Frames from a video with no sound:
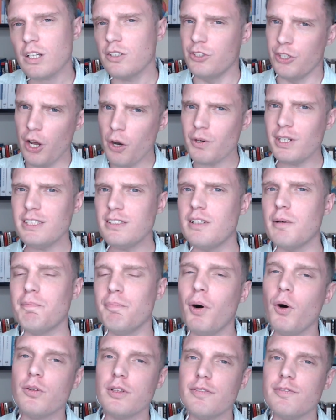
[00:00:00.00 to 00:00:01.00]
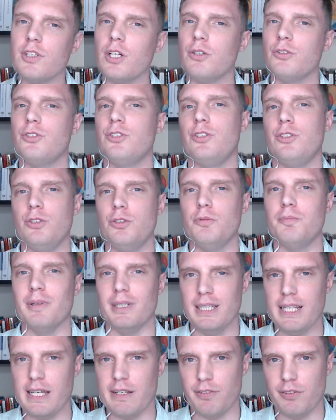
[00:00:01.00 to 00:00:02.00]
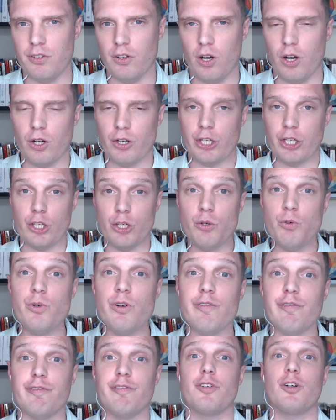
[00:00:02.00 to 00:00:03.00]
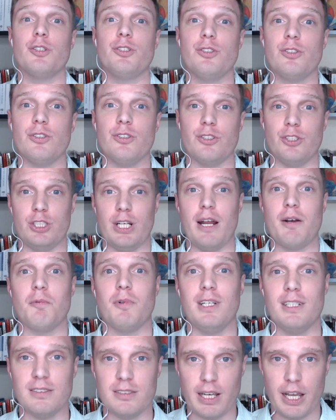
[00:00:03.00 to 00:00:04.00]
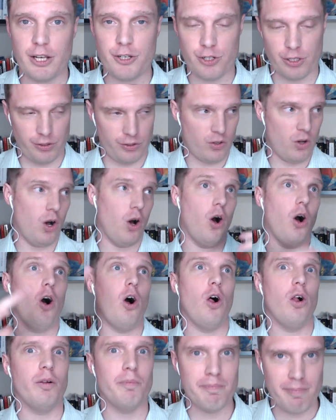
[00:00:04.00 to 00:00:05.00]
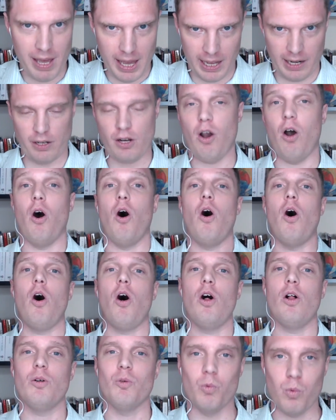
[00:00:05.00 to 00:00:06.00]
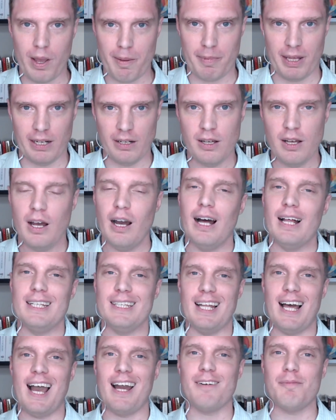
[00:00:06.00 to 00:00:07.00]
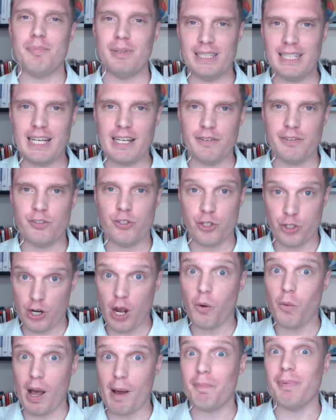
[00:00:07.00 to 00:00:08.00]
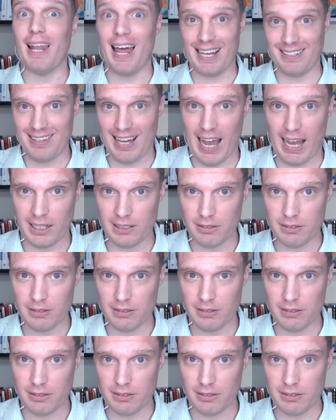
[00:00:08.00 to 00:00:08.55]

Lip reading: Notice that both of those two beliefs are universal generalizations. All men, all women. A lot of beliefs show up like that.